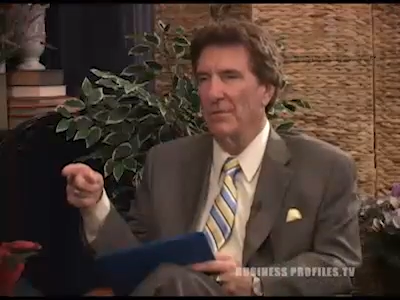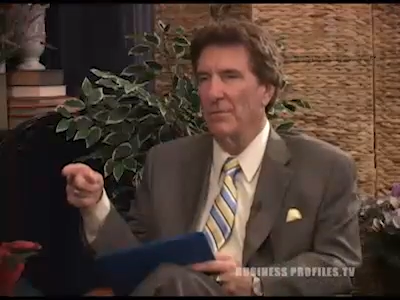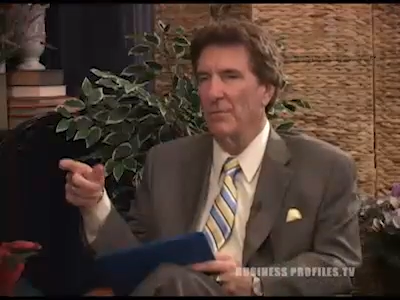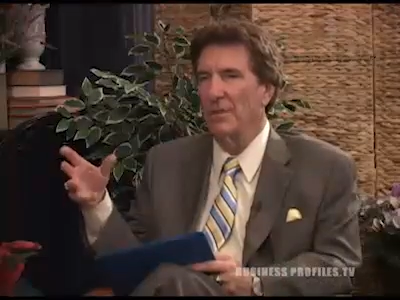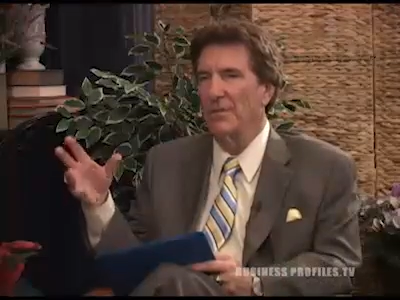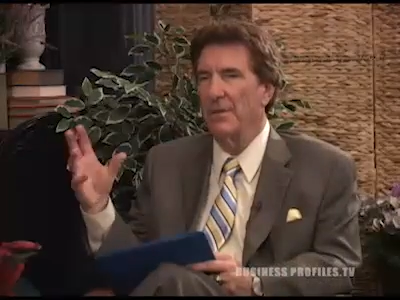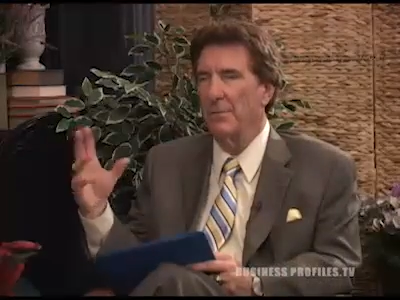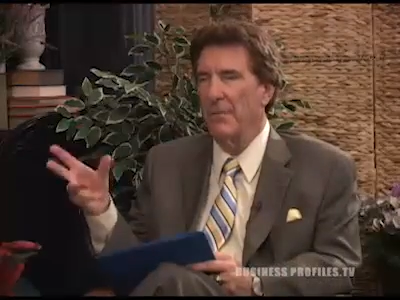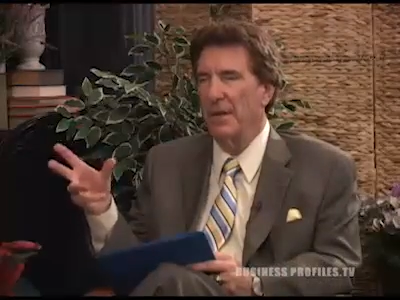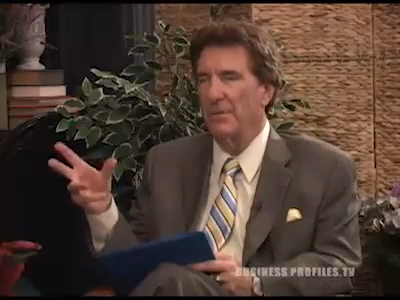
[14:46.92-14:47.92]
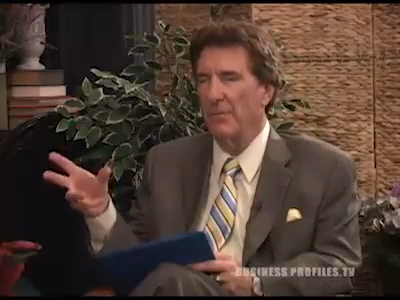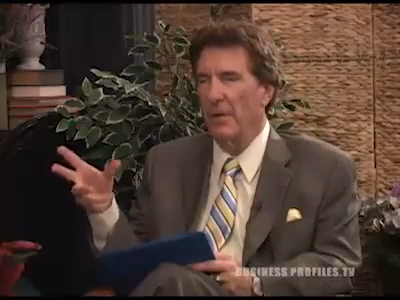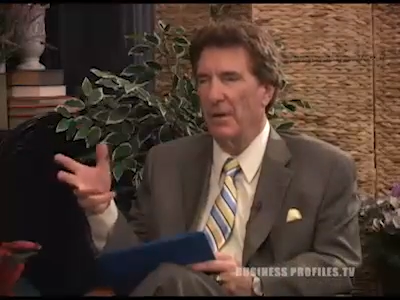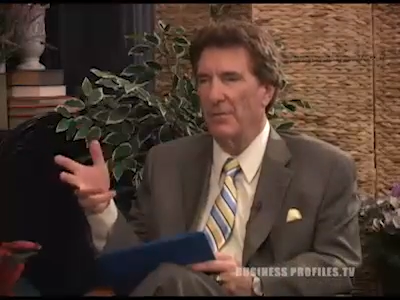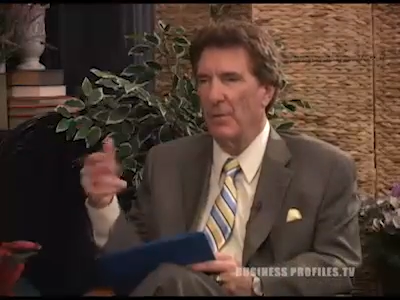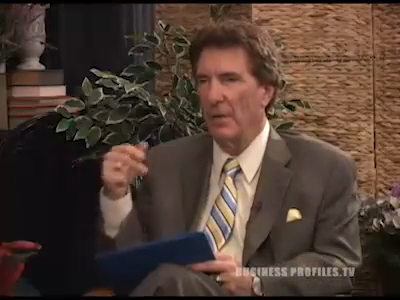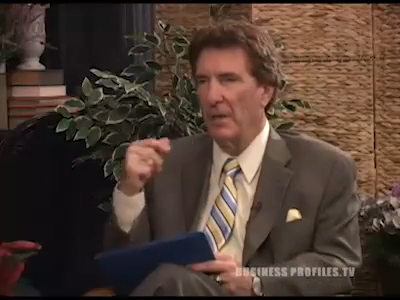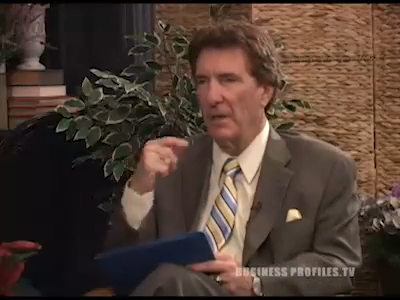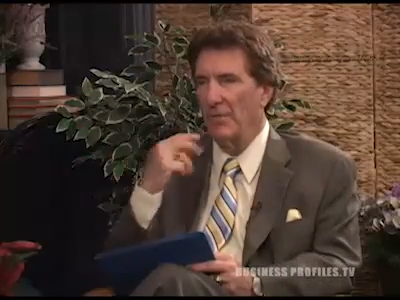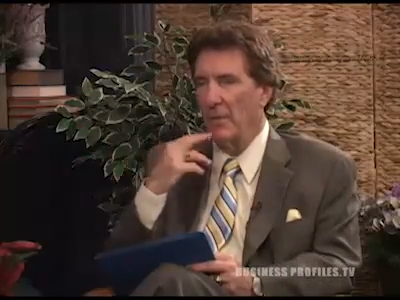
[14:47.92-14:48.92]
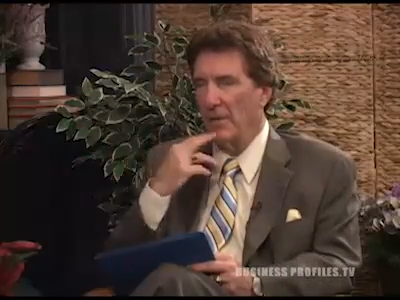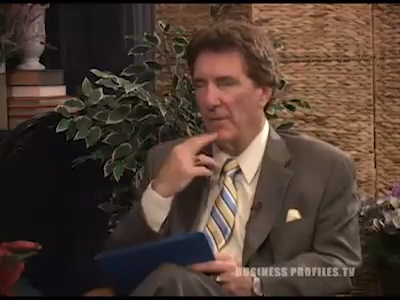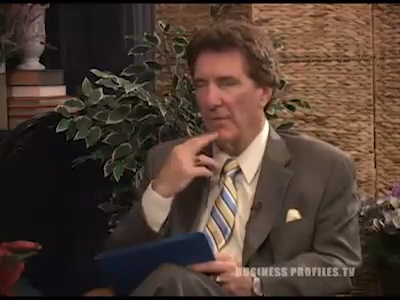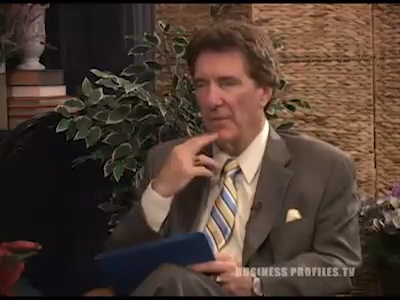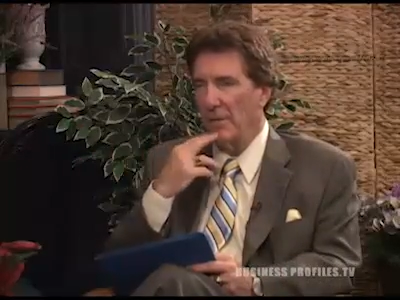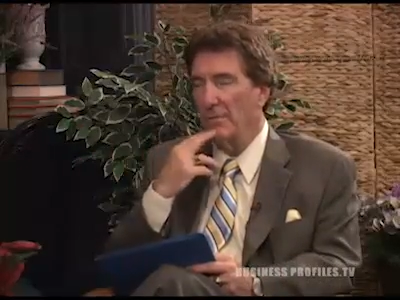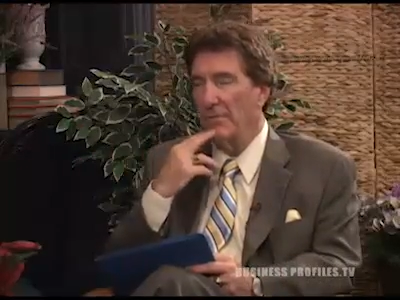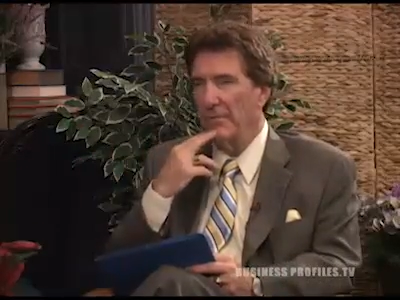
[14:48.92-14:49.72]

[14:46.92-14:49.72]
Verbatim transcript: what's the best part of what, of what you do?